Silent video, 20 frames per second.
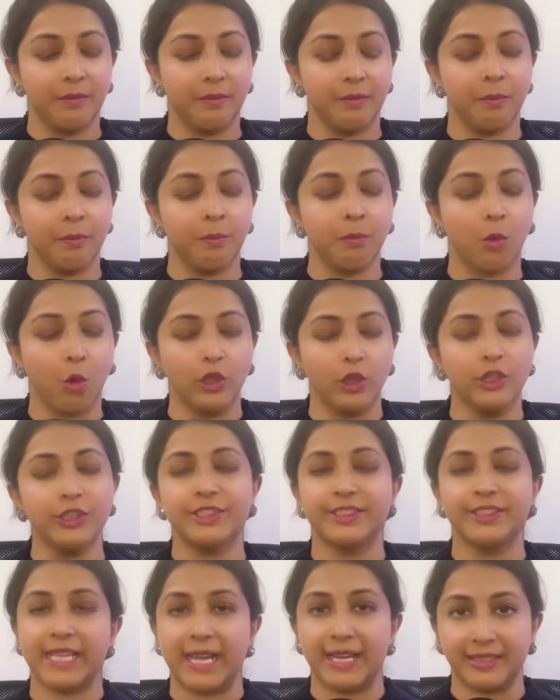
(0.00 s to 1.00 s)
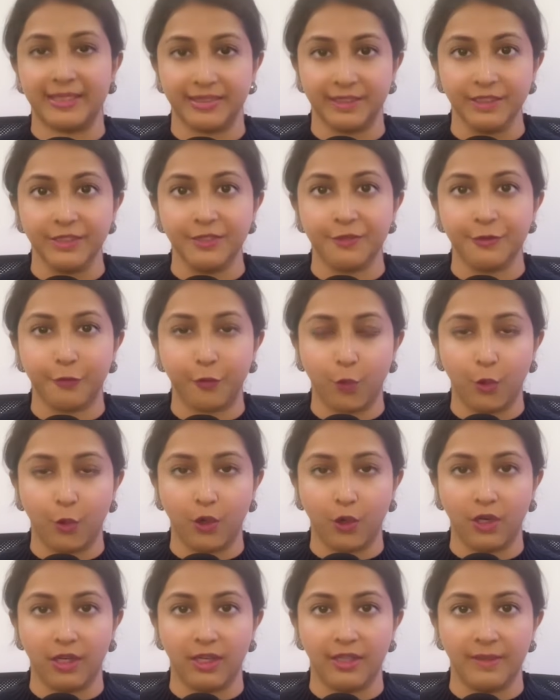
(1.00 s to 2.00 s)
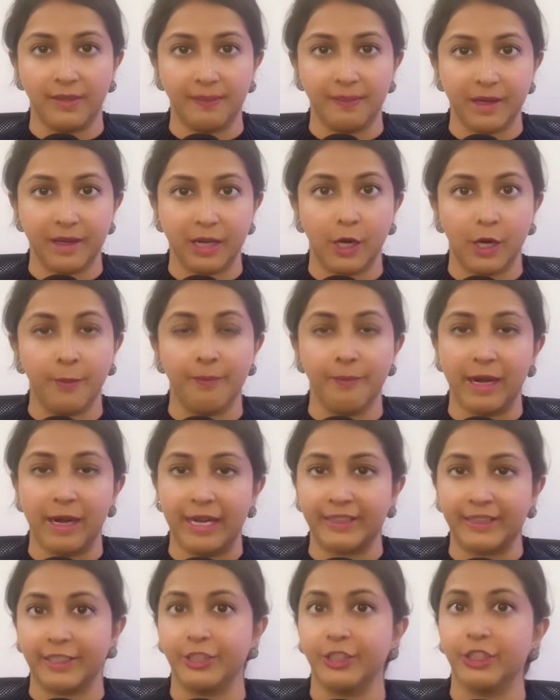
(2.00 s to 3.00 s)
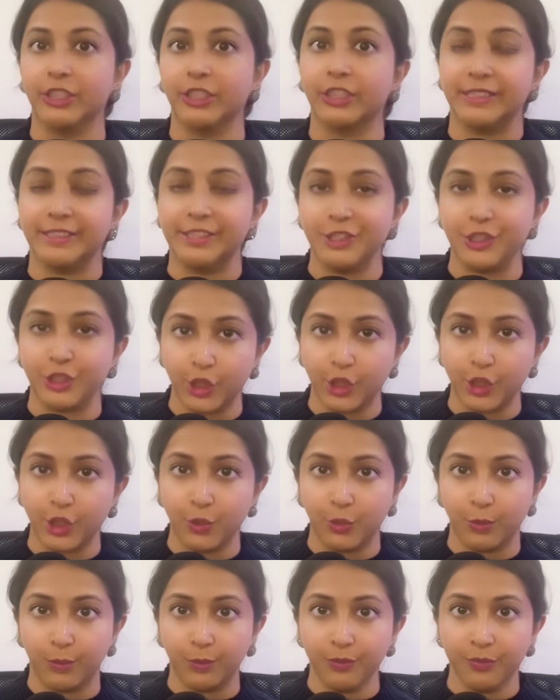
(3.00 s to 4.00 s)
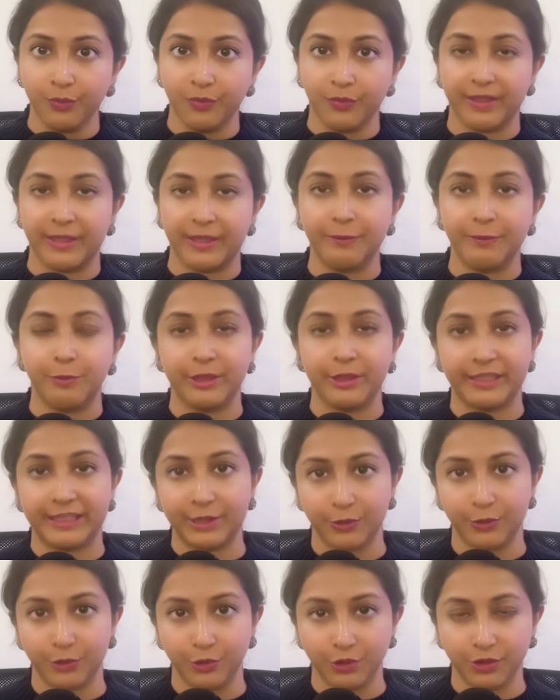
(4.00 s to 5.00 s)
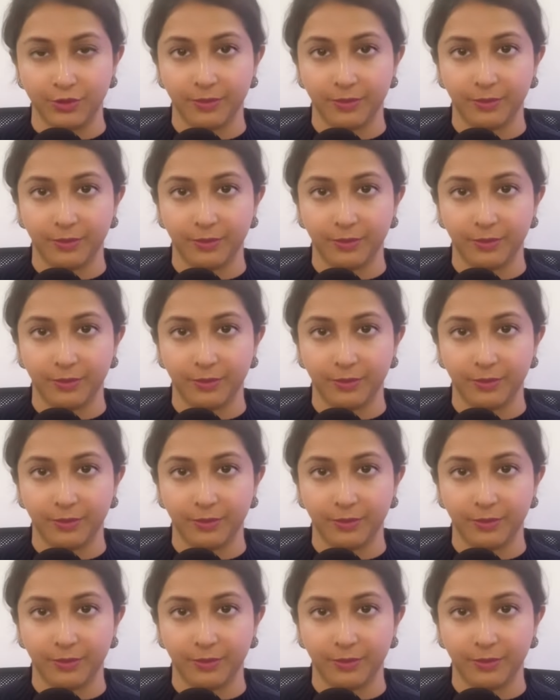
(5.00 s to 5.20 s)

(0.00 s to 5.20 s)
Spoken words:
more sense for America to consume than produce.